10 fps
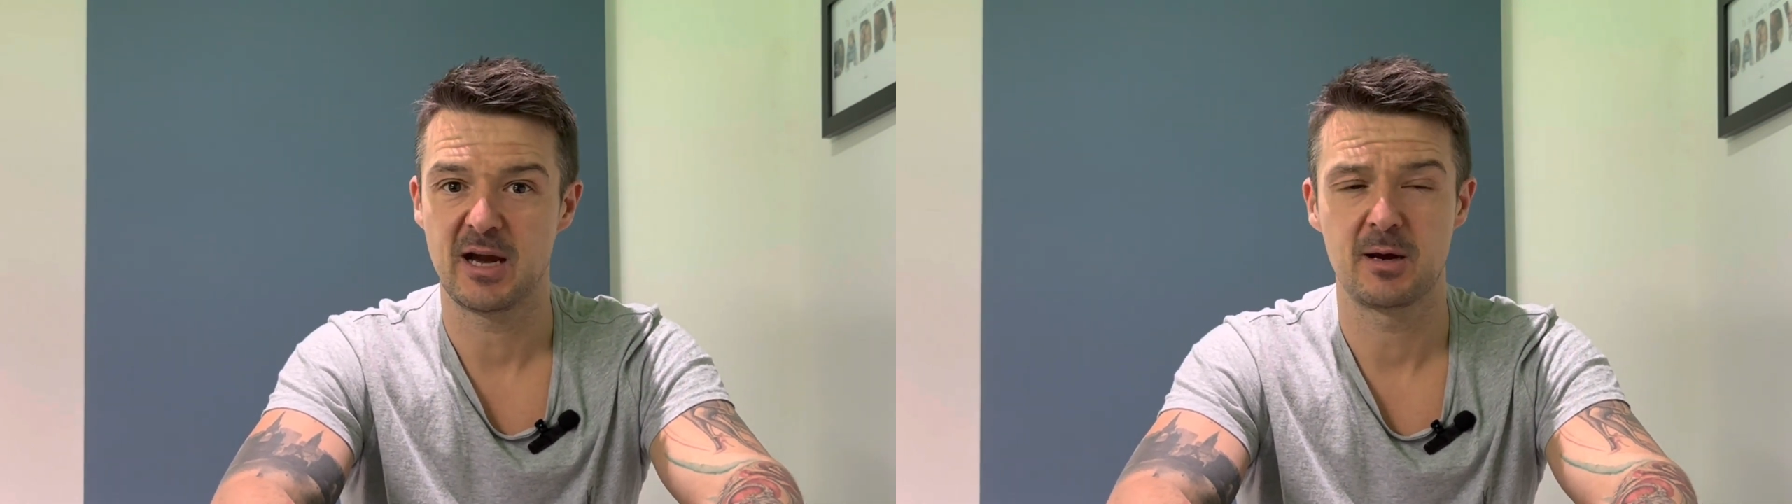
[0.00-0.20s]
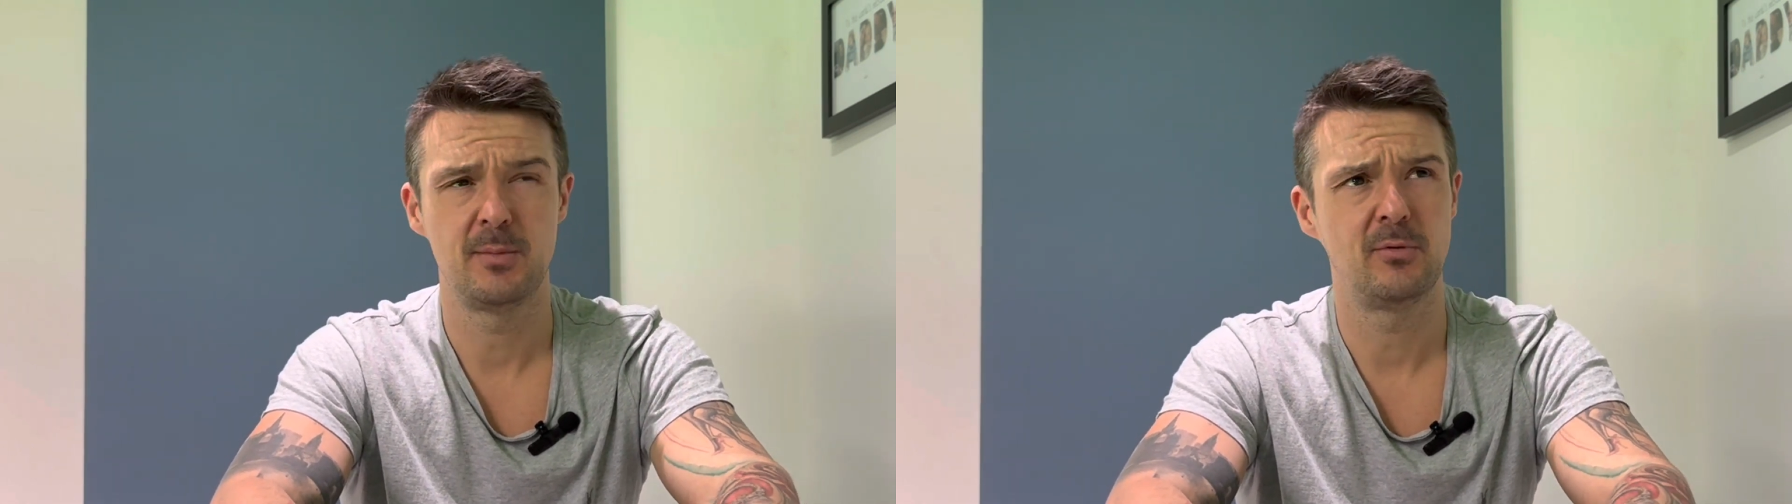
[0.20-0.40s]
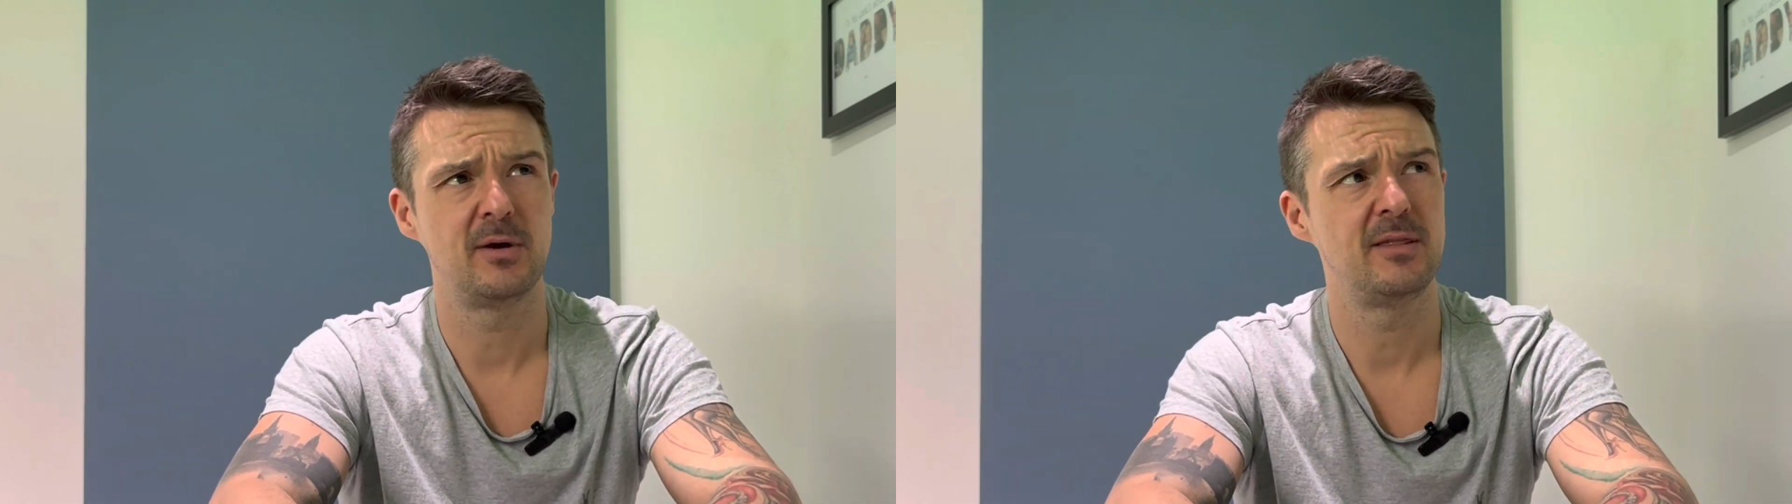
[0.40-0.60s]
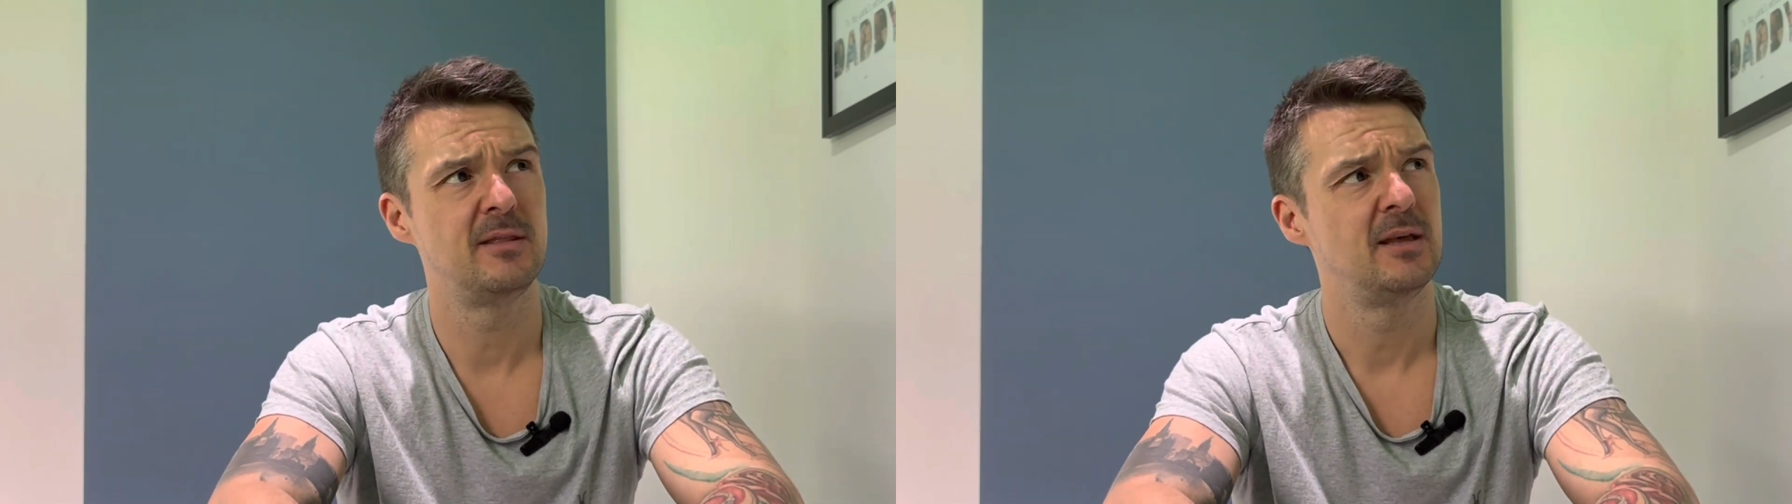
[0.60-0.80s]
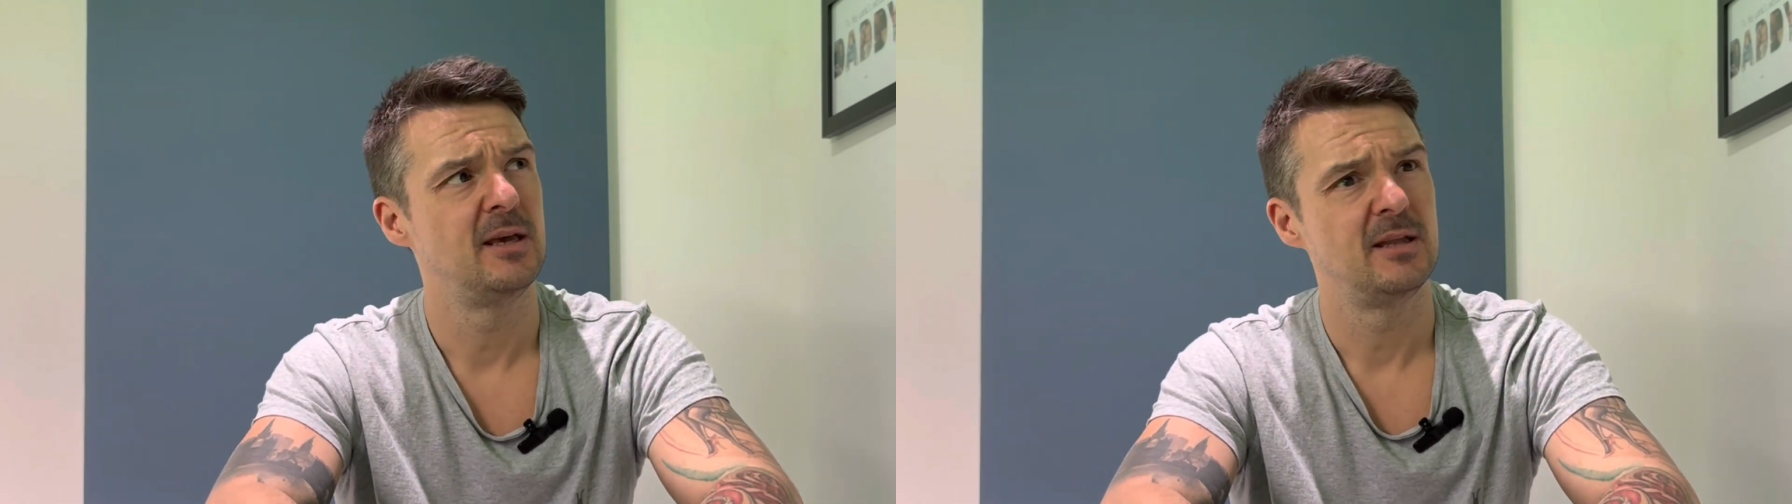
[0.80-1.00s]
I can remember when,
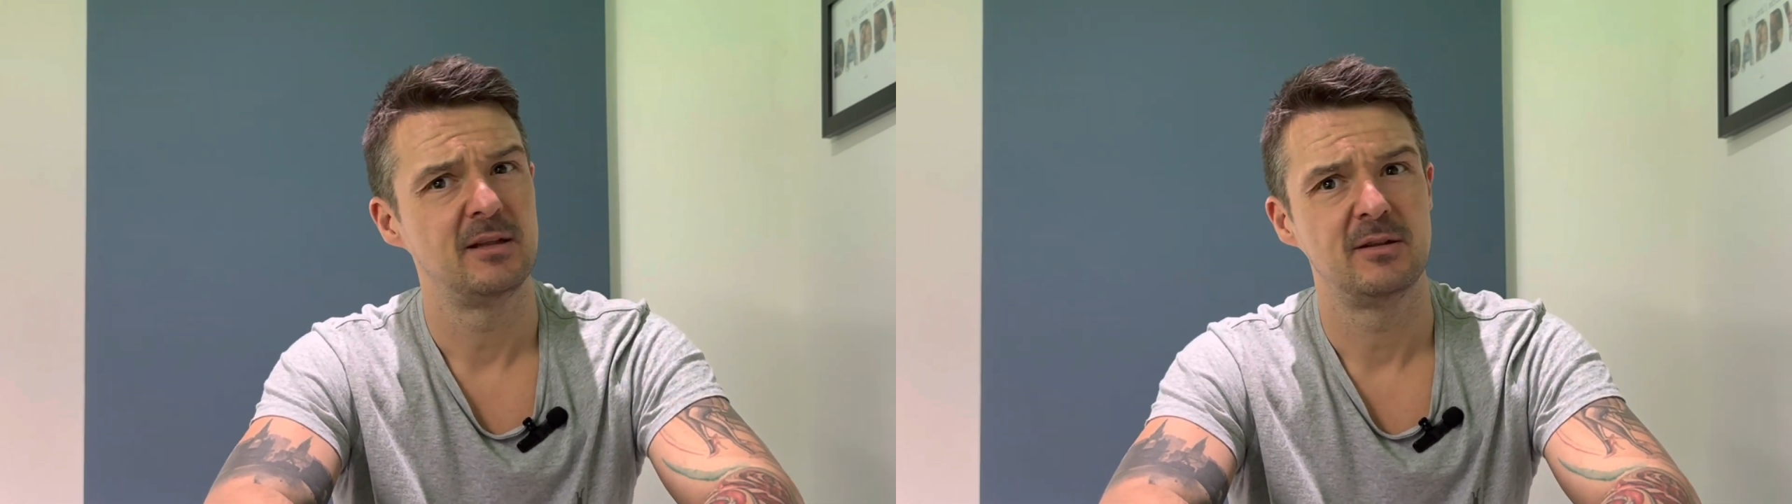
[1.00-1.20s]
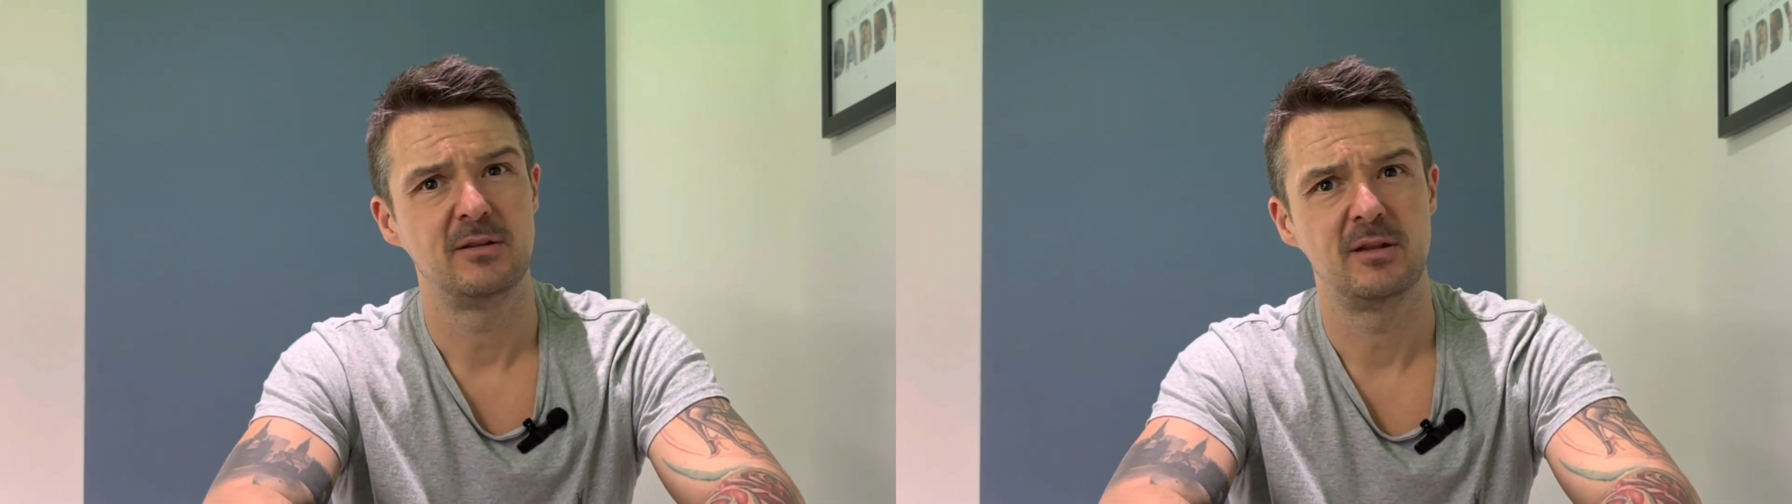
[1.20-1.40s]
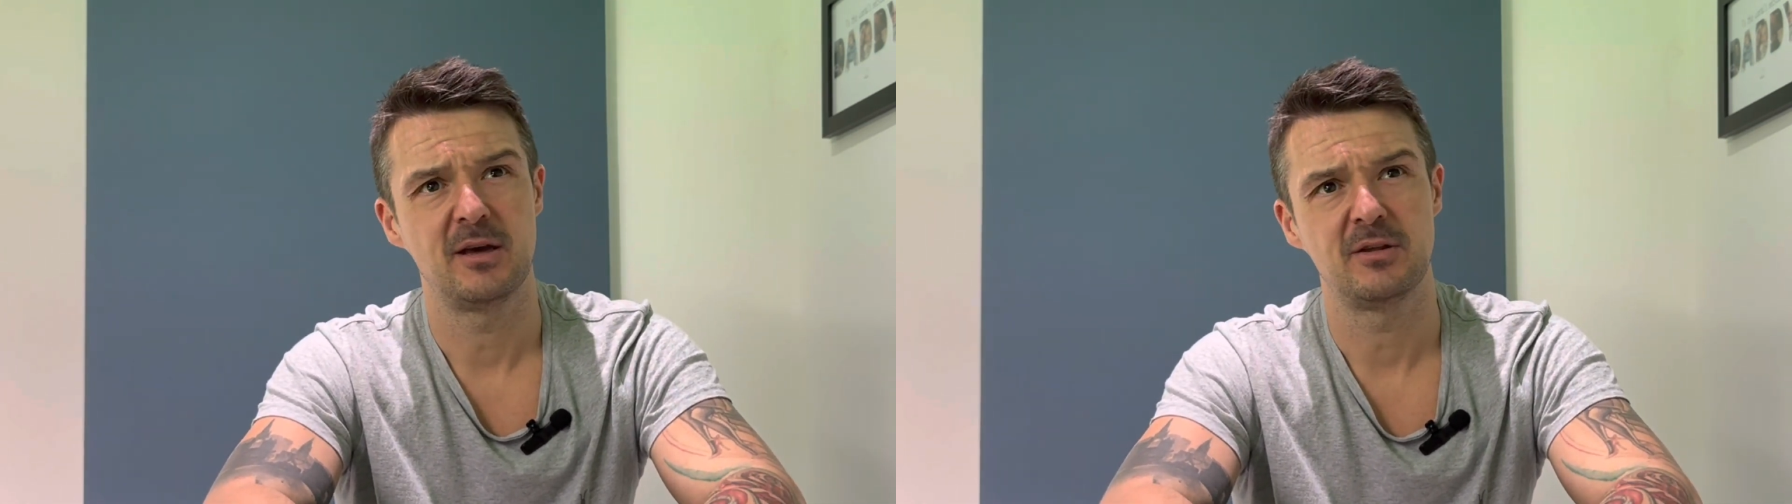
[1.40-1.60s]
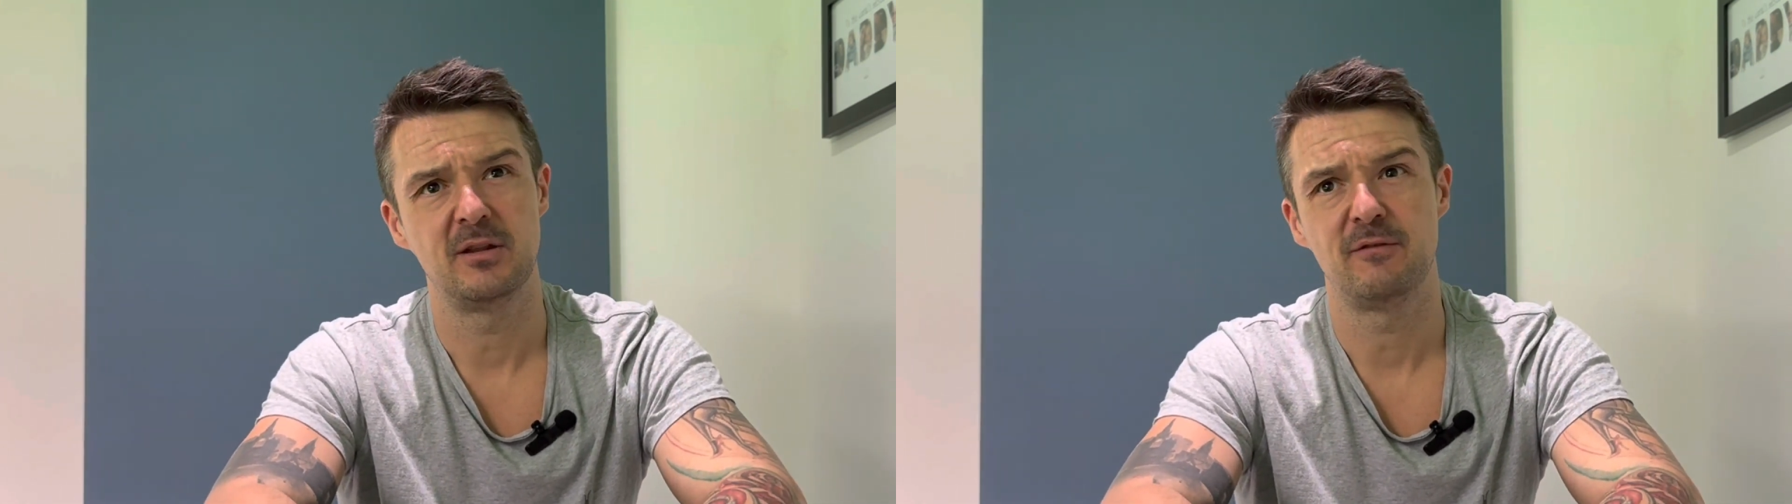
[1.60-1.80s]
I think the